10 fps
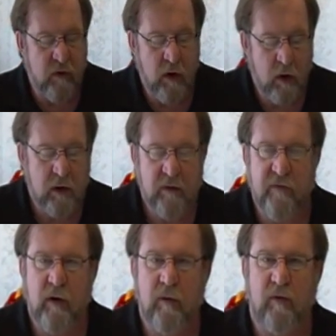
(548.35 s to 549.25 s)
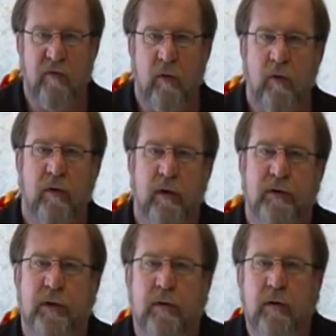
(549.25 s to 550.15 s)
to call it a variable
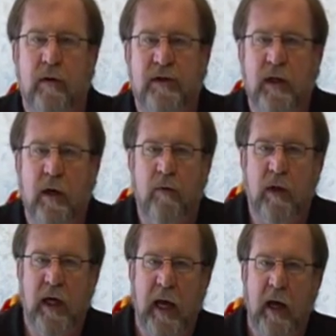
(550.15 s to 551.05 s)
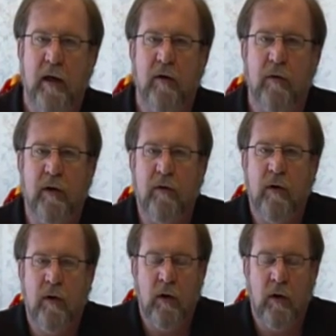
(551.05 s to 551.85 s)
voltage is not really accurate.